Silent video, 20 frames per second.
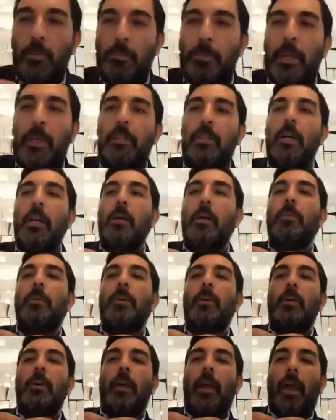picked up,
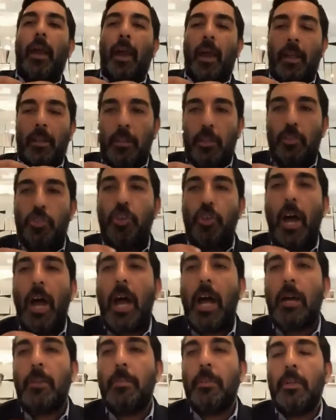and the
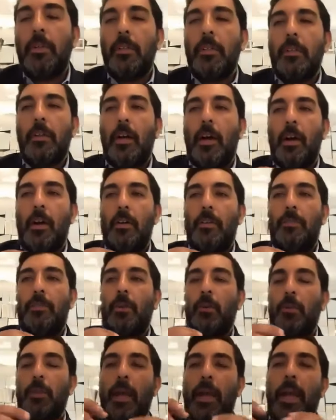job of
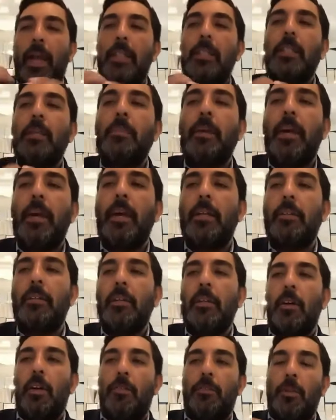the, the handyman
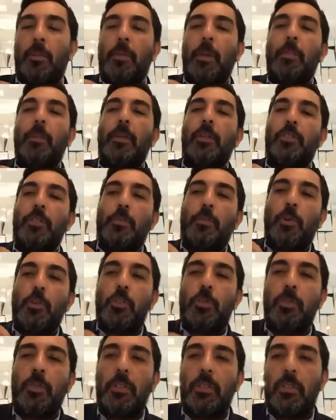of the people that are supposed
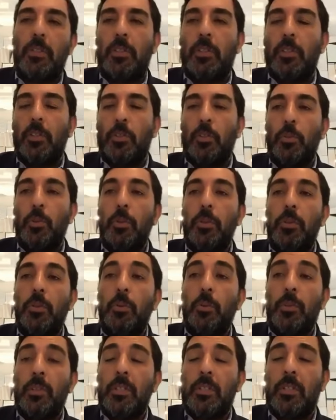to be doing,
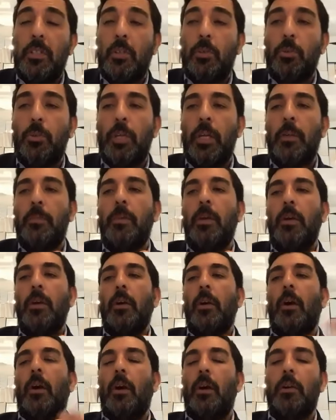doing this tikkunim
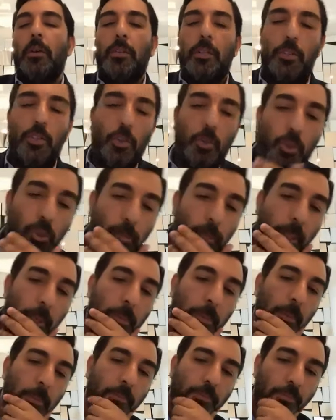are the Jewish
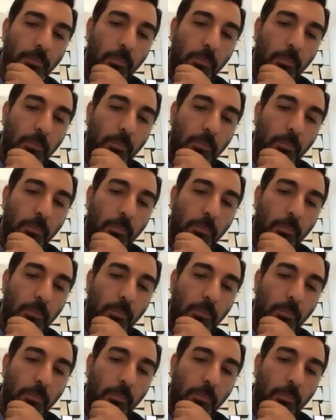people.